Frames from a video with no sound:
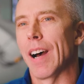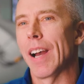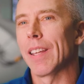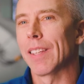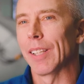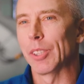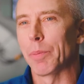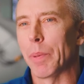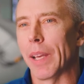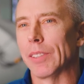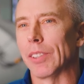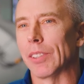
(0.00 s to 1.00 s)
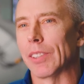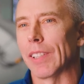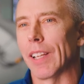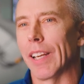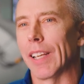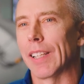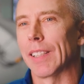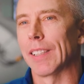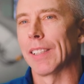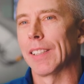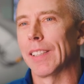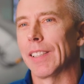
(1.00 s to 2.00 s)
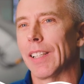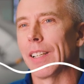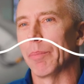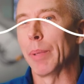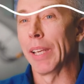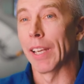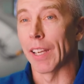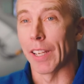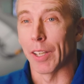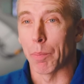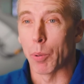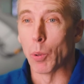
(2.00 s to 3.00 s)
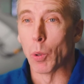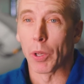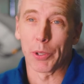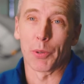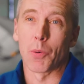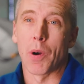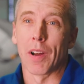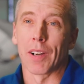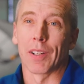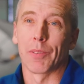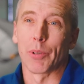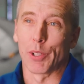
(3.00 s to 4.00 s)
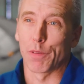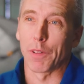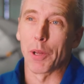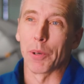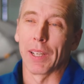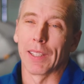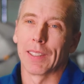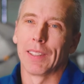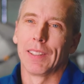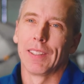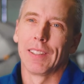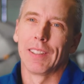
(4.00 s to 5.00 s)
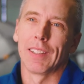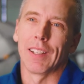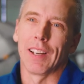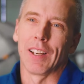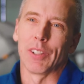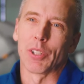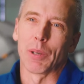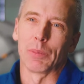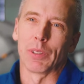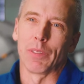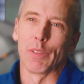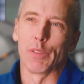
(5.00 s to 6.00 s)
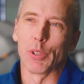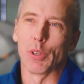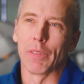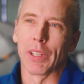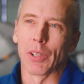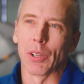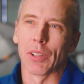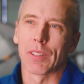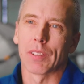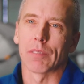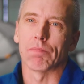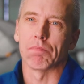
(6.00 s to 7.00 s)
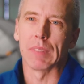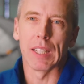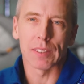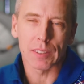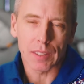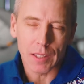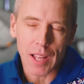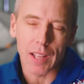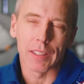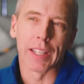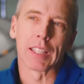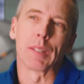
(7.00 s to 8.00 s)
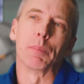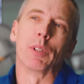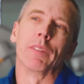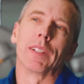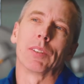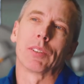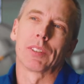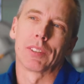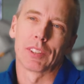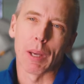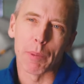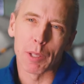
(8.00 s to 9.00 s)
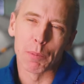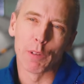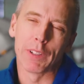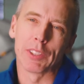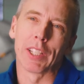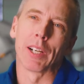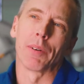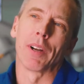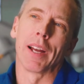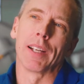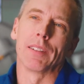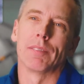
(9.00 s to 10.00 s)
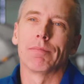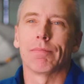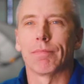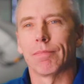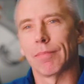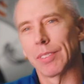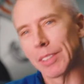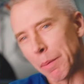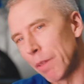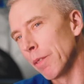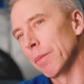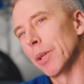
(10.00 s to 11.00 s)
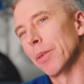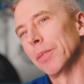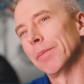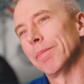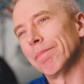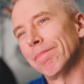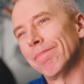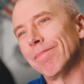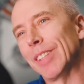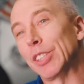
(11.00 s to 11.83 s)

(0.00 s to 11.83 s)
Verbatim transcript: I think space is like being in the pool underwater when you're floating. Uh, in terms of the view of the Earth, it's a lot like the movies. Some of the movies get it right, some of them don't.